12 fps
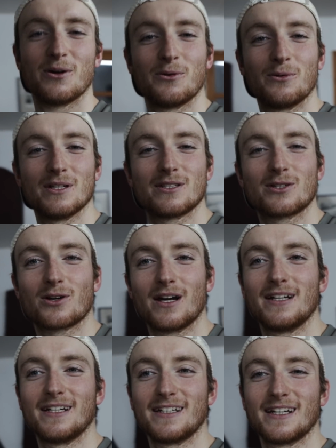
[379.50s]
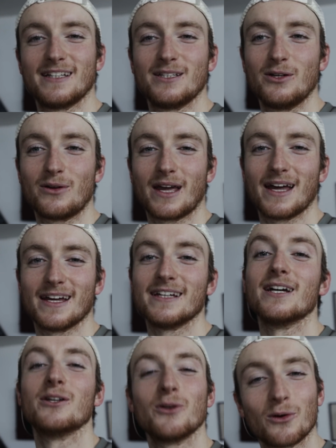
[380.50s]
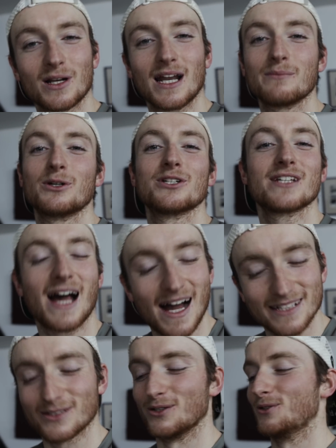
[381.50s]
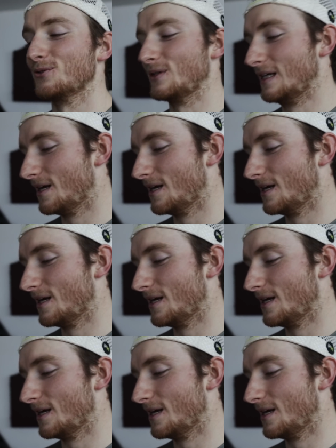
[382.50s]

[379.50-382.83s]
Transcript: Winter training in the UK, not glamorous at all.